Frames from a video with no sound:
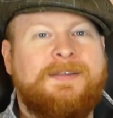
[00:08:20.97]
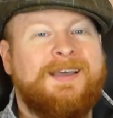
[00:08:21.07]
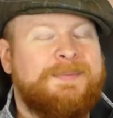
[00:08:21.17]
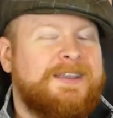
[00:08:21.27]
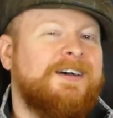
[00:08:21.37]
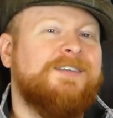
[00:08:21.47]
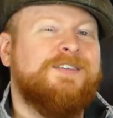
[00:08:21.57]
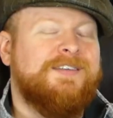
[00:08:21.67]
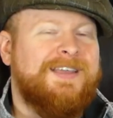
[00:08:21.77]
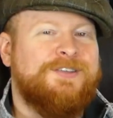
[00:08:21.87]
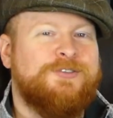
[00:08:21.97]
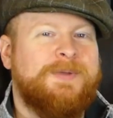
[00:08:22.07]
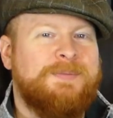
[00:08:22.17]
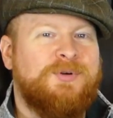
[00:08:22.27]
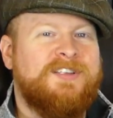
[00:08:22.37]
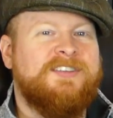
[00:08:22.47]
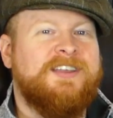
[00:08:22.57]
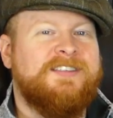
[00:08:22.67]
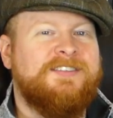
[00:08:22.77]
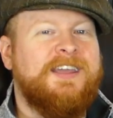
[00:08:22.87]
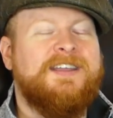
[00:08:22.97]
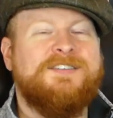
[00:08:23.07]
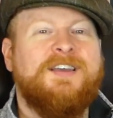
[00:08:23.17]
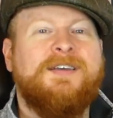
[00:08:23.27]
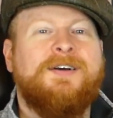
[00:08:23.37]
Now, because it takes so many points to get stays,